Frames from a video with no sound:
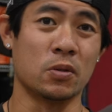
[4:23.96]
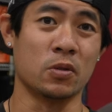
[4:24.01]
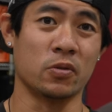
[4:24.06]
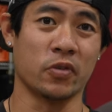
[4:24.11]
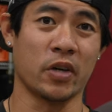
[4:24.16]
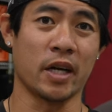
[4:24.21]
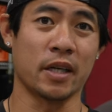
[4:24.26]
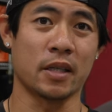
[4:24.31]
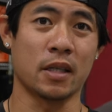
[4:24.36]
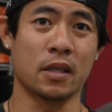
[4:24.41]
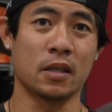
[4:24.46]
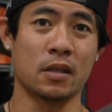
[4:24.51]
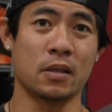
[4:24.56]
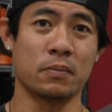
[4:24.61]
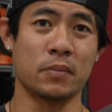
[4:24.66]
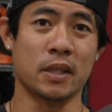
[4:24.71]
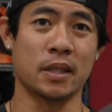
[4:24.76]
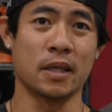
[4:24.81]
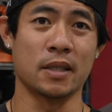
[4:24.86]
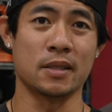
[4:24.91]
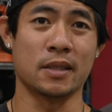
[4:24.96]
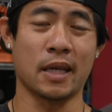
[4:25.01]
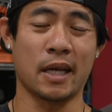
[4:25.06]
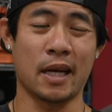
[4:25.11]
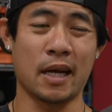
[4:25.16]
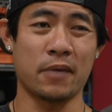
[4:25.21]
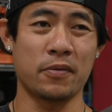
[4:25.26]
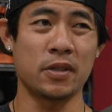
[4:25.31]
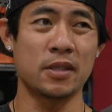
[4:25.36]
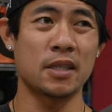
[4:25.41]
nerve wracking because
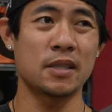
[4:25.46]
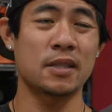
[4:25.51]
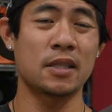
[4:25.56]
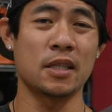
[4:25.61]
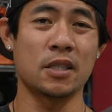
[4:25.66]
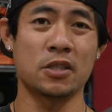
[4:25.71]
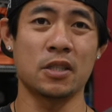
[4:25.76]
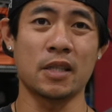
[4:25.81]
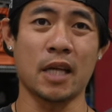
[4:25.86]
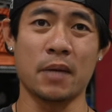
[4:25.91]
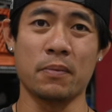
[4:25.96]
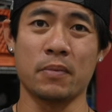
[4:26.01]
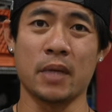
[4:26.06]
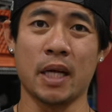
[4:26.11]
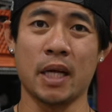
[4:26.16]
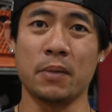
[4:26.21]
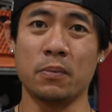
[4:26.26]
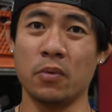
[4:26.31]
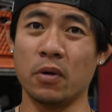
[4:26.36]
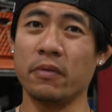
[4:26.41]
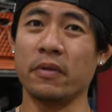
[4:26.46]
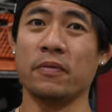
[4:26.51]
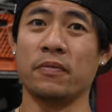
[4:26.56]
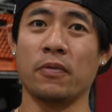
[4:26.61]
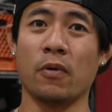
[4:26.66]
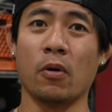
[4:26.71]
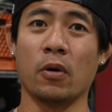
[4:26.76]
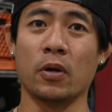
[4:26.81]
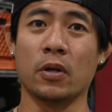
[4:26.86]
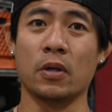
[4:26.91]
every decision I made moving
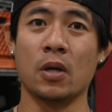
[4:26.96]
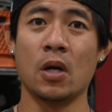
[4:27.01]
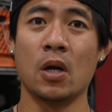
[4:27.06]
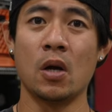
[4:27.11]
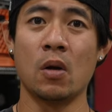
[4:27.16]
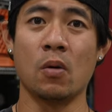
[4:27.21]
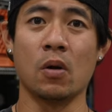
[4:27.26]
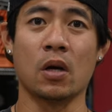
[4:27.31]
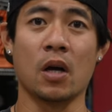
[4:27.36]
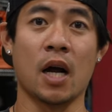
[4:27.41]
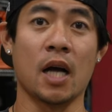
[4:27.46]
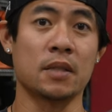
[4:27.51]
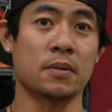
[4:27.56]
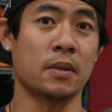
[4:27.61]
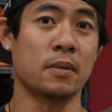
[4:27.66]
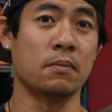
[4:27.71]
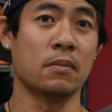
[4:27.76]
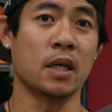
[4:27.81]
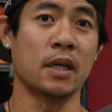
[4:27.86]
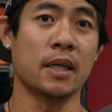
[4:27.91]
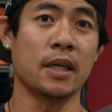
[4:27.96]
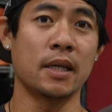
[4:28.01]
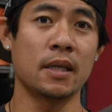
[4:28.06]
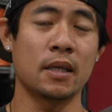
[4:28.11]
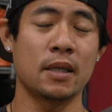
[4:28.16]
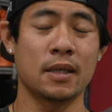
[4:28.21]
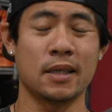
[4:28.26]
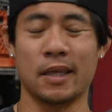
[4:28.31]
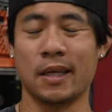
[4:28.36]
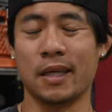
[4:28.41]
forward will cost me
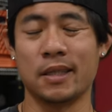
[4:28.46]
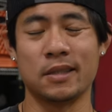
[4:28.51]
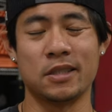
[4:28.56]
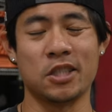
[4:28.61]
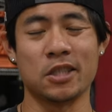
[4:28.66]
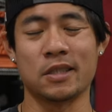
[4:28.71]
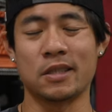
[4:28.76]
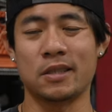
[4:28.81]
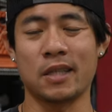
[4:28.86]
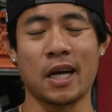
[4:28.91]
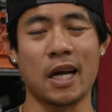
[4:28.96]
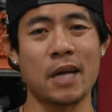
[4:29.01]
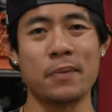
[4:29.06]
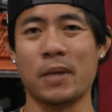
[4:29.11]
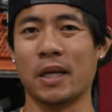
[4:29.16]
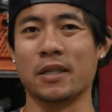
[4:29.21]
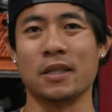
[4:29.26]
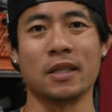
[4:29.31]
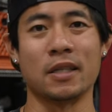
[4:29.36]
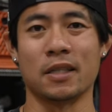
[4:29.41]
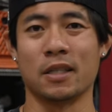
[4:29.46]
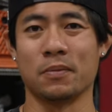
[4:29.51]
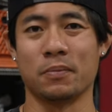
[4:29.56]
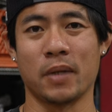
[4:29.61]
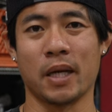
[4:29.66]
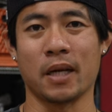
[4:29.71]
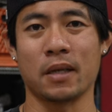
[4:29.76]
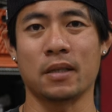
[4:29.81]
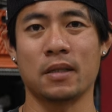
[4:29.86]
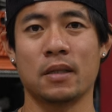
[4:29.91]
money and just time I couldn't get
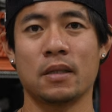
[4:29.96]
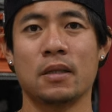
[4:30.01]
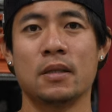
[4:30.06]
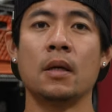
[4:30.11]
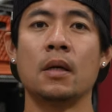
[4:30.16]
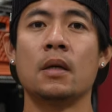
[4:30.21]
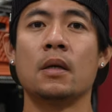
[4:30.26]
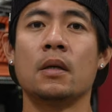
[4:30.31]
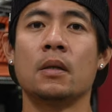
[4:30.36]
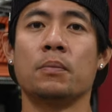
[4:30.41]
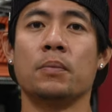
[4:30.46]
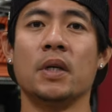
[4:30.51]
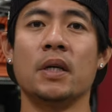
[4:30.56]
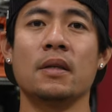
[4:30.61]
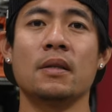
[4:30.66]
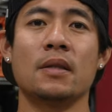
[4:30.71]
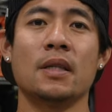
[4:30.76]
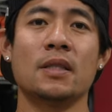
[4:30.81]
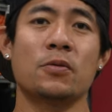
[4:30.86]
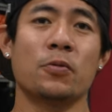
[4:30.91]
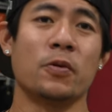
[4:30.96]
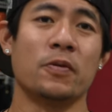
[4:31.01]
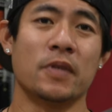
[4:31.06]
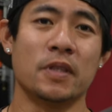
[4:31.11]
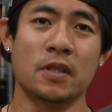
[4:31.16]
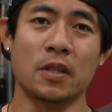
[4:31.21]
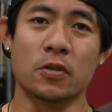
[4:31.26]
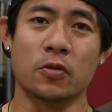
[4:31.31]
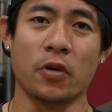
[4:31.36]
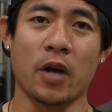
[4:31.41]
back. But let's
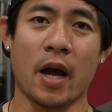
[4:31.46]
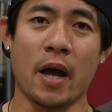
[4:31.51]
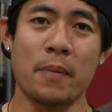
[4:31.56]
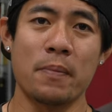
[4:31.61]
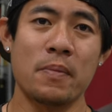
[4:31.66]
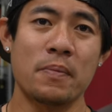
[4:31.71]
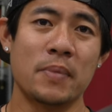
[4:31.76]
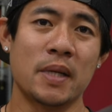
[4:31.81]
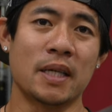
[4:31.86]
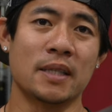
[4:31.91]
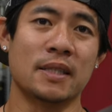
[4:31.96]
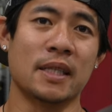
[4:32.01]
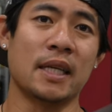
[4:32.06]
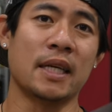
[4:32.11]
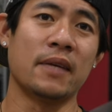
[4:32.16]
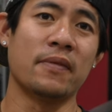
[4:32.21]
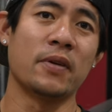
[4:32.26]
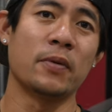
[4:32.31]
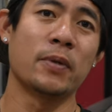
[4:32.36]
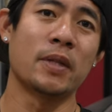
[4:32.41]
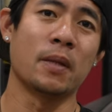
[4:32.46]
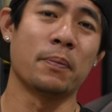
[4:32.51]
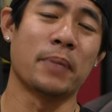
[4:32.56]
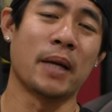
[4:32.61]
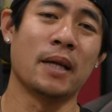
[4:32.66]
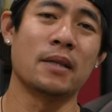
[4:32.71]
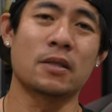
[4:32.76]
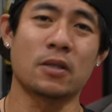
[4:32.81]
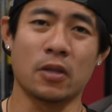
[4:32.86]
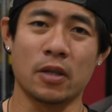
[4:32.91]
revisit the Grom because even with the
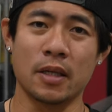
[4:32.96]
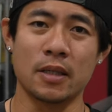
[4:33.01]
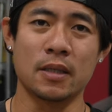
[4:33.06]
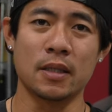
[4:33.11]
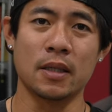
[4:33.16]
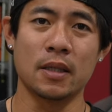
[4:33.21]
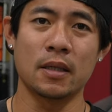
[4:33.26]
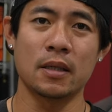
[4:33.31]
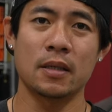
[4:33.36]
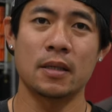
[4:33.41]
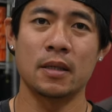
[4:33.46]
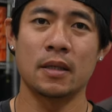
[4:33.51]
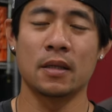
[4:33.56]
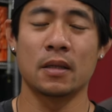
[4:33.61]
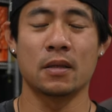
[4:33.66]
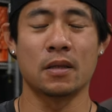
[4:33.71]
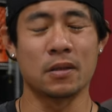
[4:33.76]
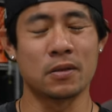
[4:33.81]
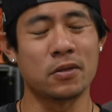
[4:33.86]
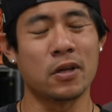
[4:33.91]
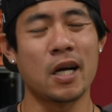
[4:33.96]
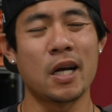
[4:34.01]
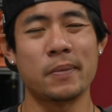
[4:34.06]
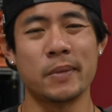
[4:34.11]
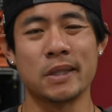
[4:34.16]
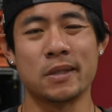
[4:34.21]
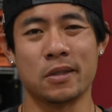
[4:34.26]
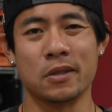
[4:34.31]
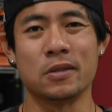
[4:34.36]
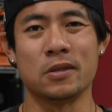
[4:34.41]
pace car idea, the Grom
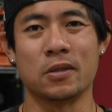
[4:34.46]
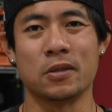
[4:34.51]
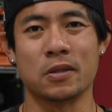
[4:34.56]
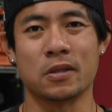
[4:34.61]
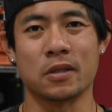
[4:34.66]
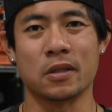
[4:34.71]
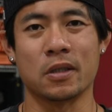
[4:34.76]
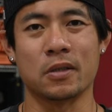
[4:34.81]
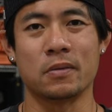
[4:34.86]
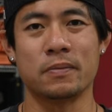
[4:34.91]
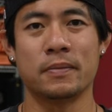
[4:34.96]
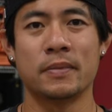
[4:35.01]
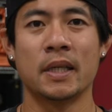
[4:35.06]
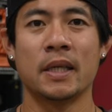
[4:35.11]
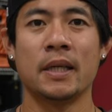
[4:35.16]
is still too slow.